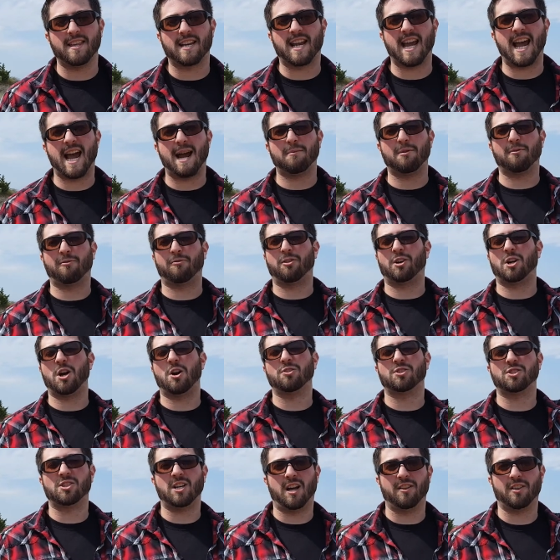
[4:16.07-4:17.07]
the camera for
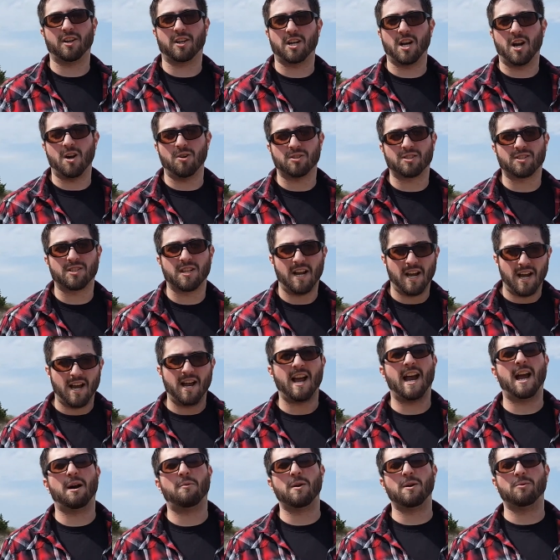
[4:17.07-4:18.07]
Ghosts on the Coast,
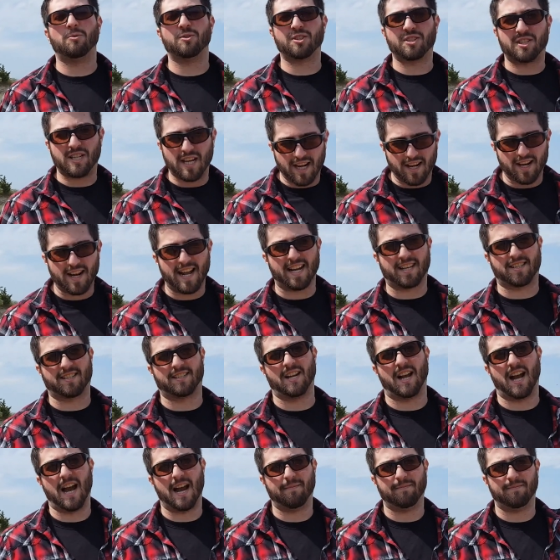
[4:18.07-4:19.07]
and we will see you next
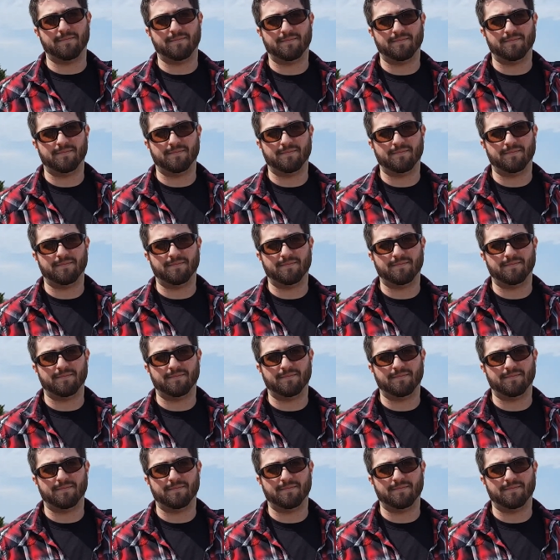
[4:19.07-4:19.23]
time.